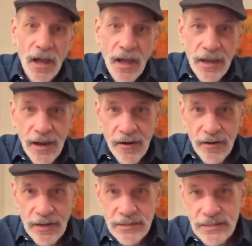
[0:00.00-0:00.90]
Hi,
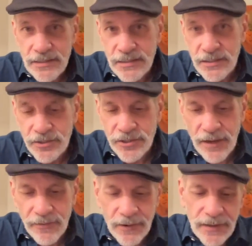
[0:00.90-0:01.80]
Aries. This is
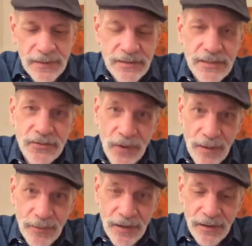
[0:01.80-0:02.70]
Jeffrey. This is
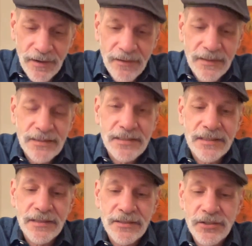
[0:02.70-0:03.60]
Ripecolor. This
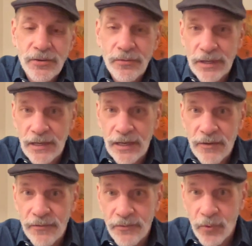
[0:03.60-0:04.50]
is your
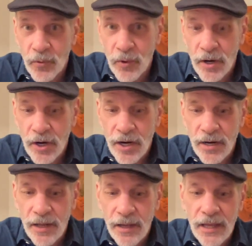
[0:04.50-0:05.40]
reading
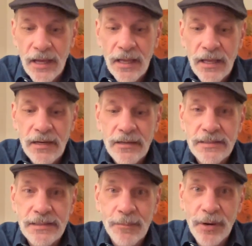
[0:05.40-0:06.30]
for
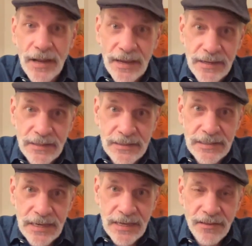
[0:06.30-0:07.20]
December
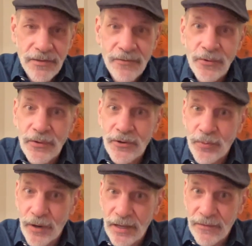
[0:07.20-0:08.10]
18th through the
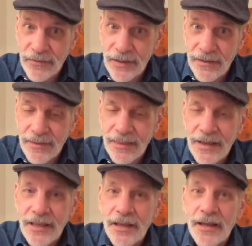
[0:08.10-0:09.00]
25th.
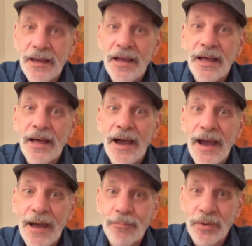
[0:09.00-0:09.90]

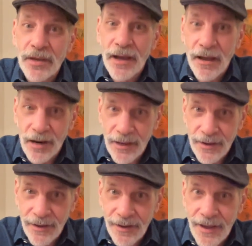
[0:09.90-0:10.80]
Happy
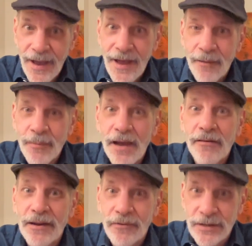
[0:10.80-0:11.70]
Hanukkah. Ha-
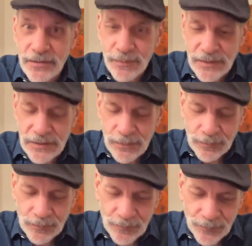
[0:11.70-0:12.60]
Merry Christmas.